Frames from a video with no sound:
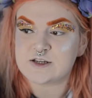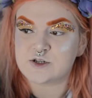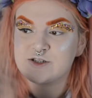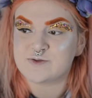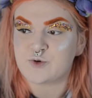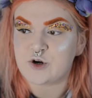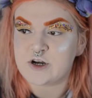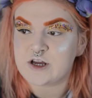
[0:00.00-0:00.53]

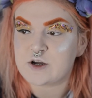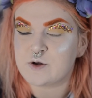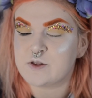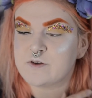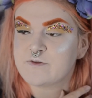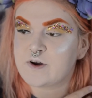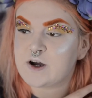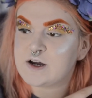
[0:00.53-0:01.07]
transporting all
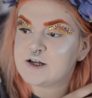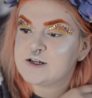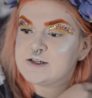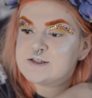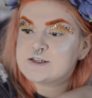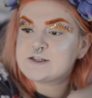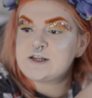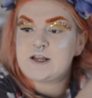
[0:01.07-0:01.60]
the
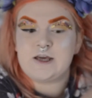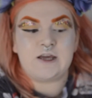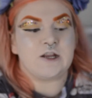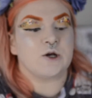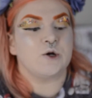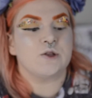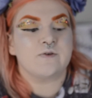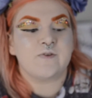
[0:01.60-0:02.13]
files and deleting
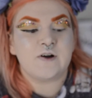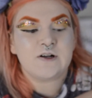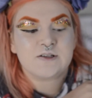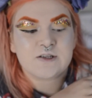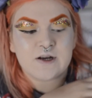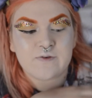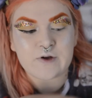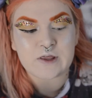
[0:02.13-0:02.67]
all the files
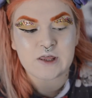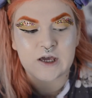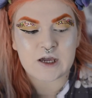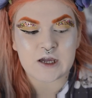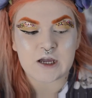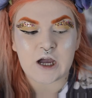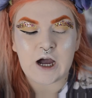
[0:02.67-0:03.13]
and everything,